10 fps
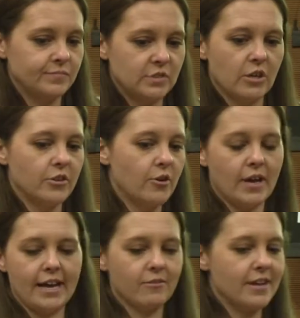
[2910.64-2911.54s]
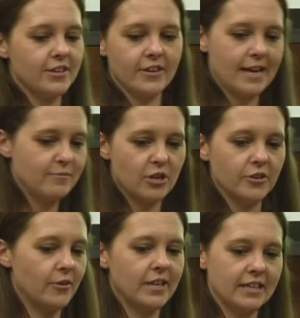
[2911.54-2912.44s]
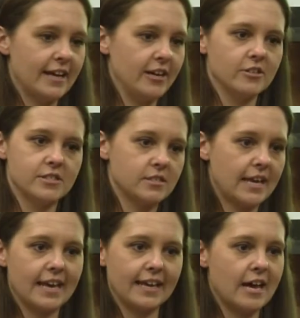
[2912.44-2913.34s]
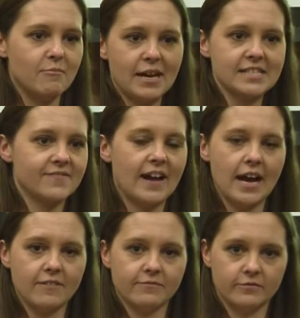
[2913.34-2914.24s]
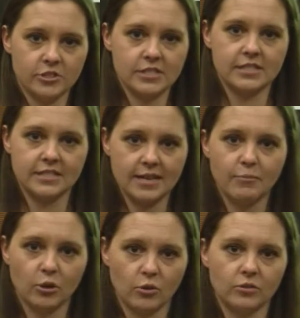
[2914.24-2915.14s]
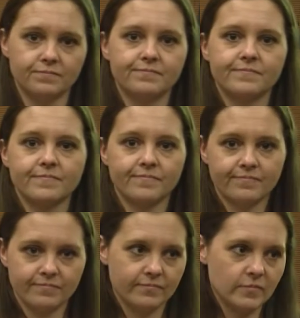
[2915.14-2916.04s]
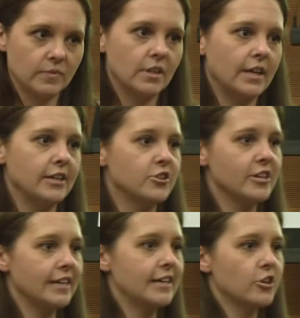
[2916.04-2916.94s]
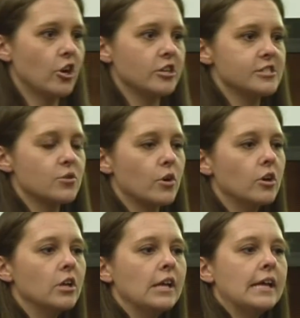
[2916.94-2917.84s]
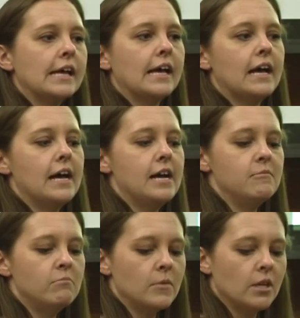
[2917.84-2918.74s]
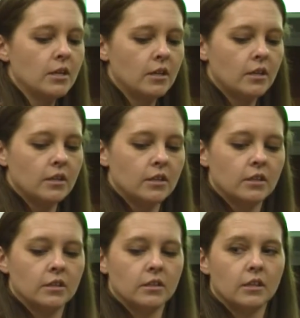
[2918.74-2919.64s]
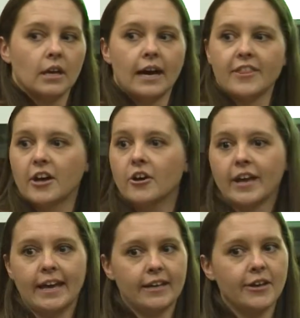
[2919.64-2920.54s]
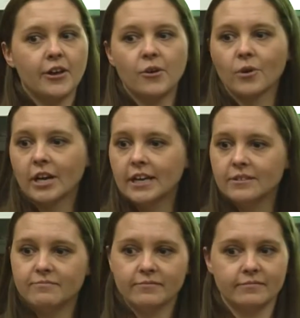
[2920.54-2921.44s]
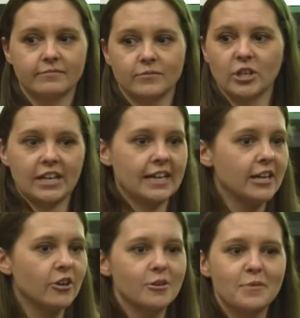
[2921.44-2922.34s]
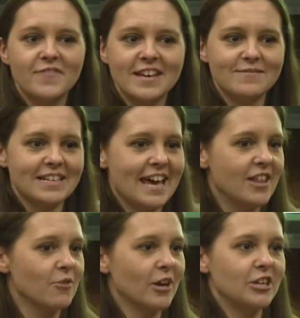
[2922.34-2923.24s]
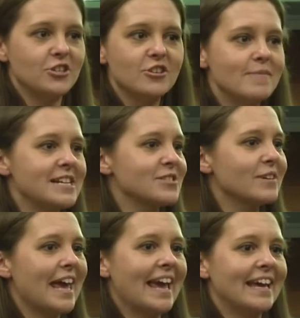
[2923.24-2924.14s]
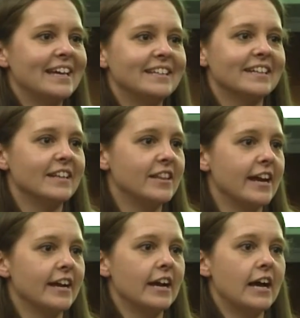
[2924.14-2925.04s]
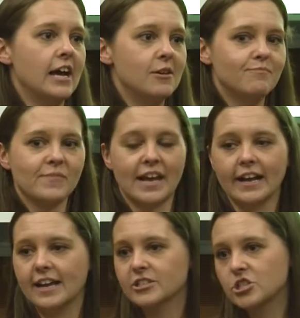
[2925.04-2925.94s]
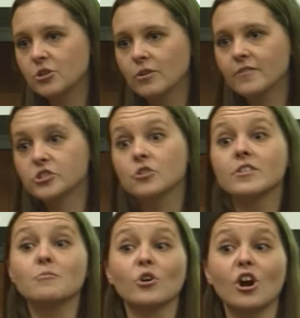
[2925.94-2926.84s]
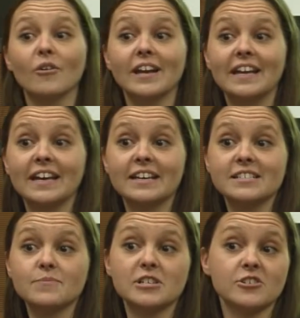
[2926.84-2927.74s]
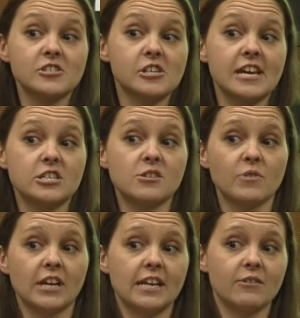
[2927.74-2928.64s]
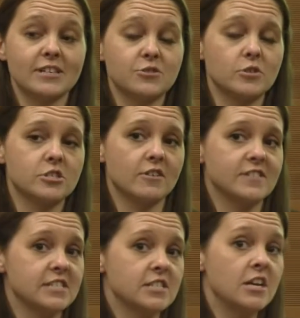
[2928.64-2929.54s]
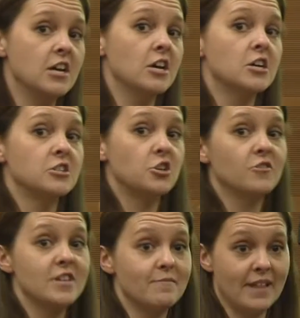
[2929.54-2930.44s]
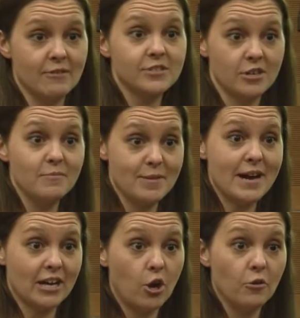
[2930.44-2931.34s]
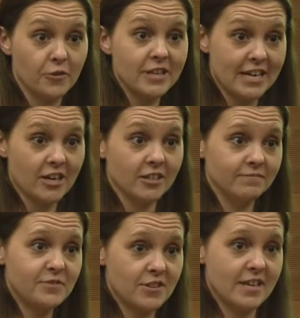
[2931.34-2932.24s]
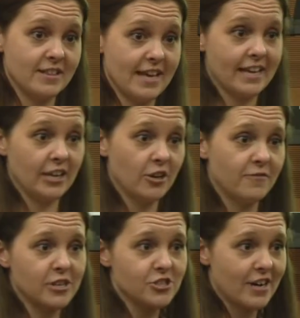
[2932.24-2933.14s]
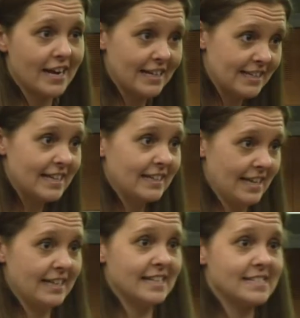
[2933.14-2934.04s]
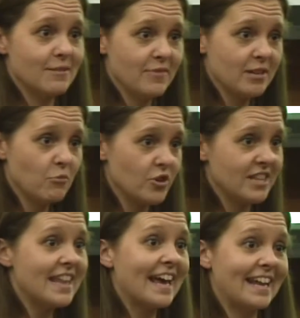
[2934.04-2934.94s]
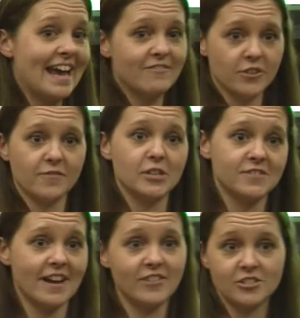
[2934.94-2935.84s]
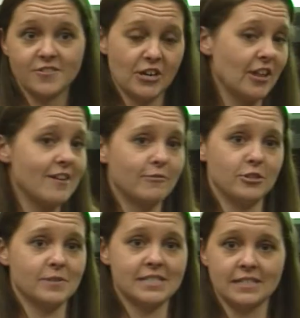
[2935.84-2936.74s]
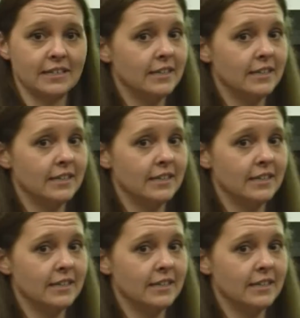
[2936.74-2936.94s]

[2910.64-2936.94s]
don't know how to write their name, don't know any letters, can't count past five, just the typical entering kindergarten squirrel. Um, I thought, okay, we're gonna we're gonna get a group of them together. We're gonna do the best we can. They, um, I got two of two of them were already in special education and were getting resource services. Two of them that was gonna be my goal for the year, so that they could go to first grade and and get something more than they had had for the first five years of their life, which was